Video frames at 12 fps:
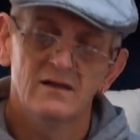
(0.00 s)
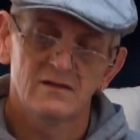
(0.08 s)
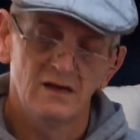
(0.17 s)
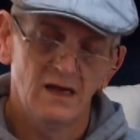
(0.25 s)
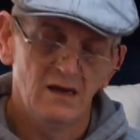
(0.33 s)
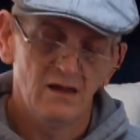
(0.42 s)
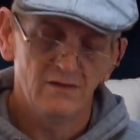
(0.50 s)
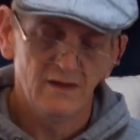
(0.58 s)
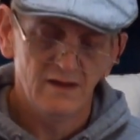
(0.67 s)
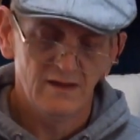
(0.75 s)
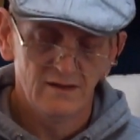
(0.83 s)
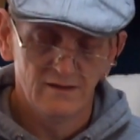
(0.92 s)
actually a lot
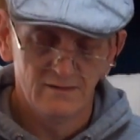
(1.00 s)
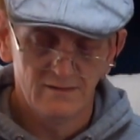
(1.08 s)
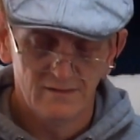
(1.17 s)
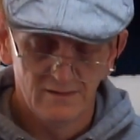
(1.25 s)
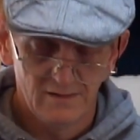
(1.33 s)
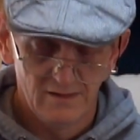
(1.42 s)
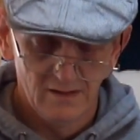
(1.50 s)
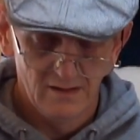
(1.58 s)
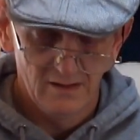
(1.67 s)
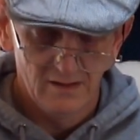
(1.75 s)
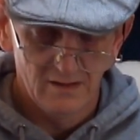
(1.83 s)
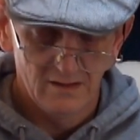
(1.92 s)
there.
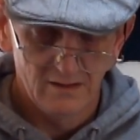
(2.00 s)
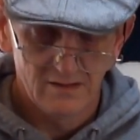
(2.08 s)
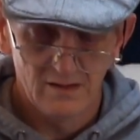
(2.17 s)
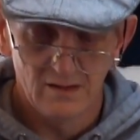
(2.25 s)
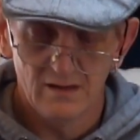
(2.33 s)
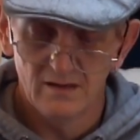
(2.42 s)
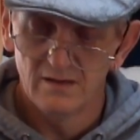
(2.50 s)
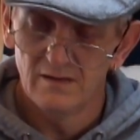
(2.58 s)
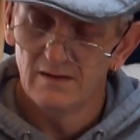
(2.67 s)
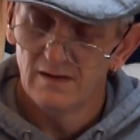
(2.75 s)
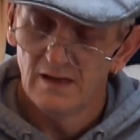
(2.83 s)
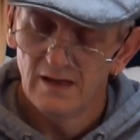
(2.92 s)
So
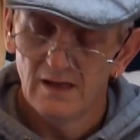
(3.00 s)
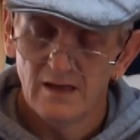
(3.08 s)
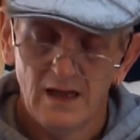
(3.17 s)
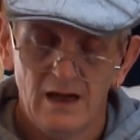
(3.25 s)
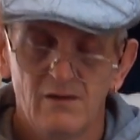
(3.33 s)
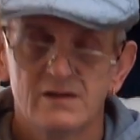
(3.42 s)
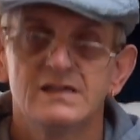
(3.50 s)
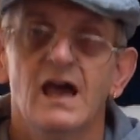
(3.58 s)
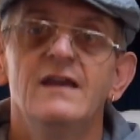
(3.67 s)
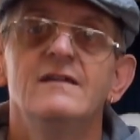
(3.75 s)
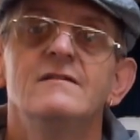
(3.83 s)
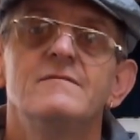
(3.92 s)
out of 10,